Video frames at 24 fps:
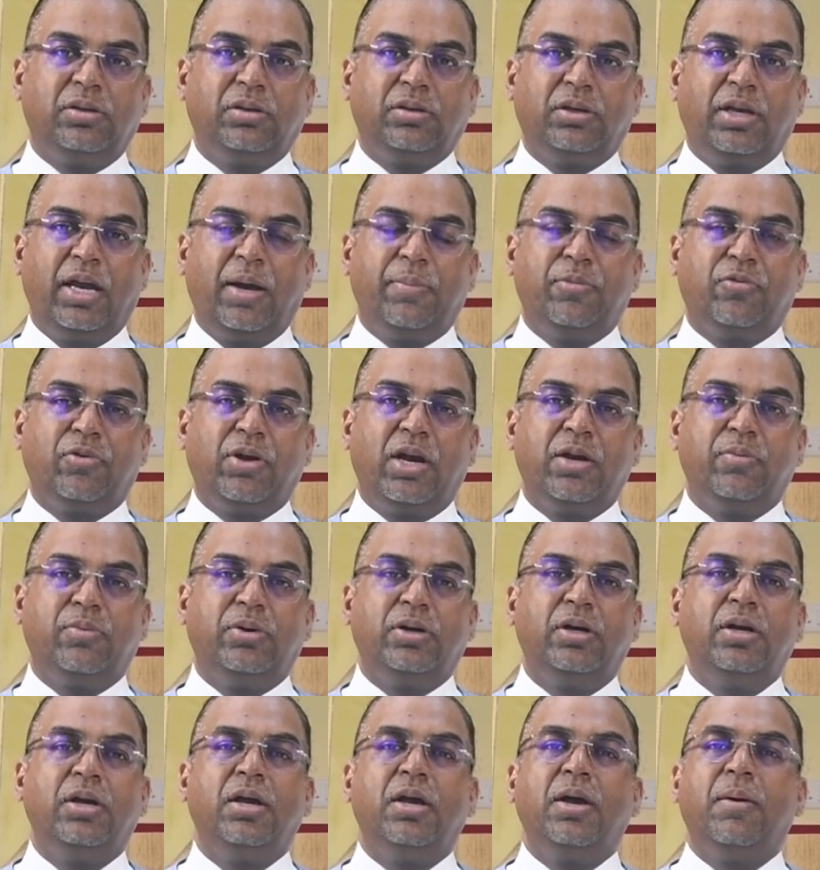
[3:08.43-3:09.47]
cab
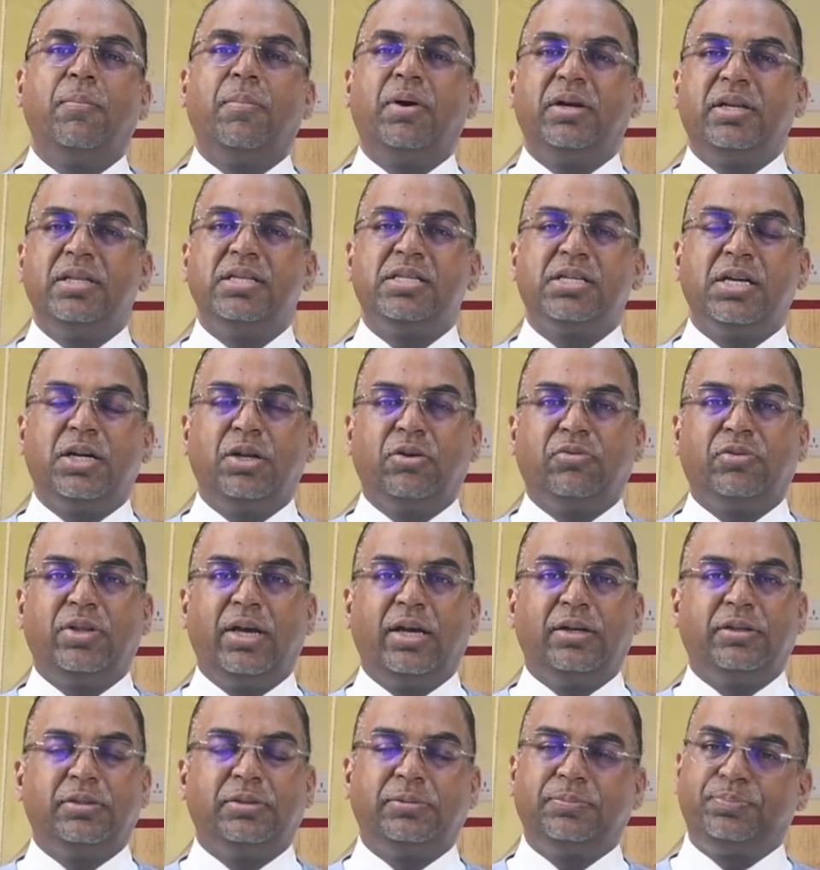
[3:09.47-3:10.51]
driver, but instead of
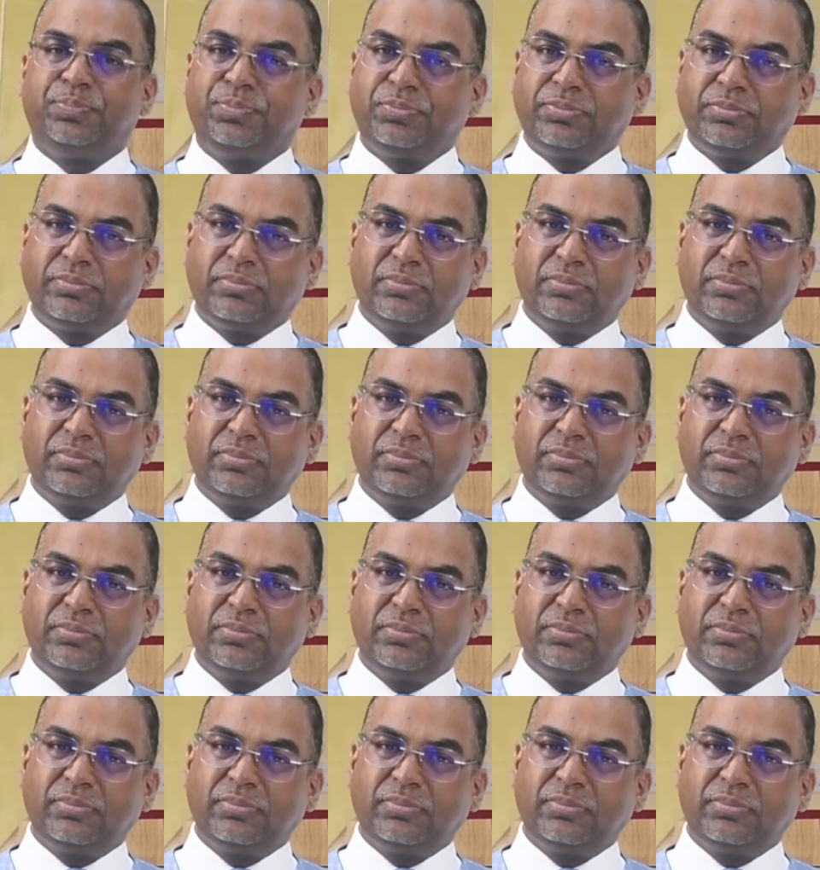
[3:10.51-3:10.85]
that,